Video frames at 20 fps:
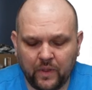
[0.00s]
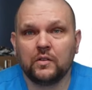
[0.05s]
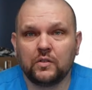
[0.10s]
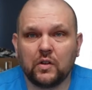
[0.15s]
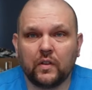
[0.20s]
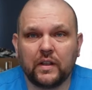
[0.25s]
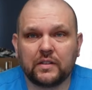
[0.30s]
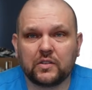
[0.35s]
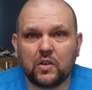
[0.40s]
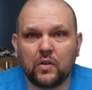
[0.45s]

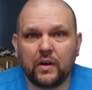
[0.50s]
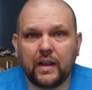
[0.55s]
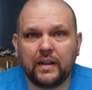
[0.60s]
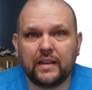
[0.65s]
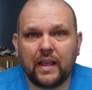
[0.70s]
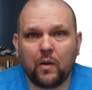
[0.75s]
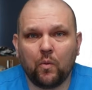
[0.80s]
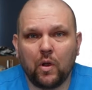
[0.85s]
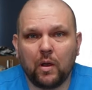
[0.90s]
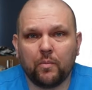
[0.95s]
So let's go get
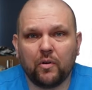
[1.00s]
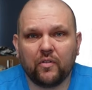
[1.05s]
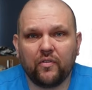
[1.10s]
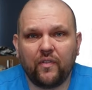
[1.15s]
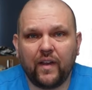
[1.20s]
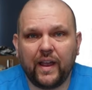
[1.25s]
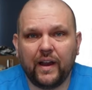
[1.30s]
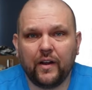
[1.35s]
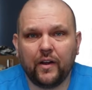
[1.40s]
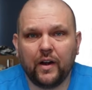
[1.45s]
that Weber
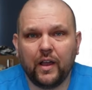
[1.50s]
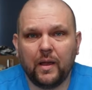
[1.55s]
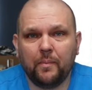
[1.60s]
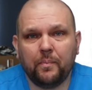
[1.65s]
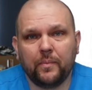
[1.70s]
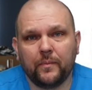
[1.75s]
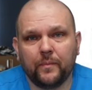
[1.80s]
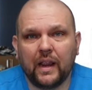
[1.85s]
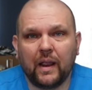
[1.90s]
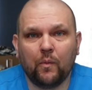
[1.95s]
fired
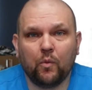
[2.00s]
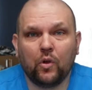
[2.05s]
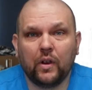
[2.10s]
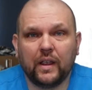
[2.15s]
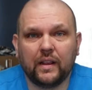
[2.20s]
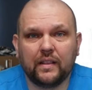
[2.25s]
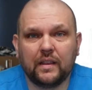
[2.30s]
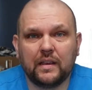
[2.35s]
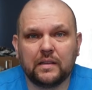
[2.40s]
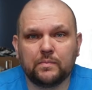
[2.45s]
up and we'll
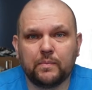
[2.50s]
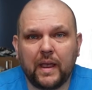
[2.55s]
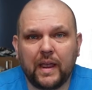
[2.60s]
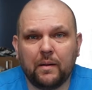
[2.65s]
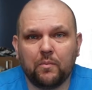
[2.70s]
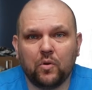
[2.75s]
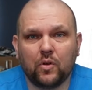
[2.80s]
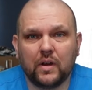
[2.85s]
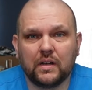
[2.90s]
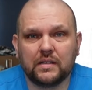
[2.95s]
get these
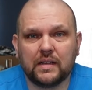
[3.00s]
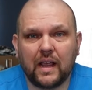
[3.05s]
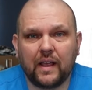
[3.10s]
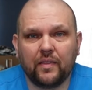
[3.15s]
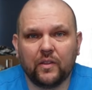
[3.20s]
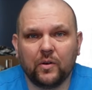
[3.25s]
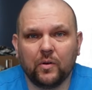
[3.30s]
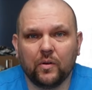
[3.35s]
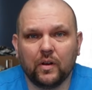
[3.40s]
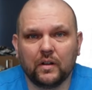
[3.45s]
bad boys
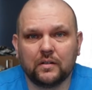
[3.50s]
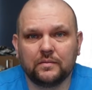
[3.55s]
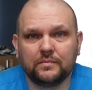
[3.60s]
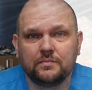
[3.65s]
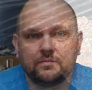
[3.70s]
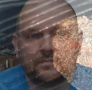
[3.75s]
on the grill.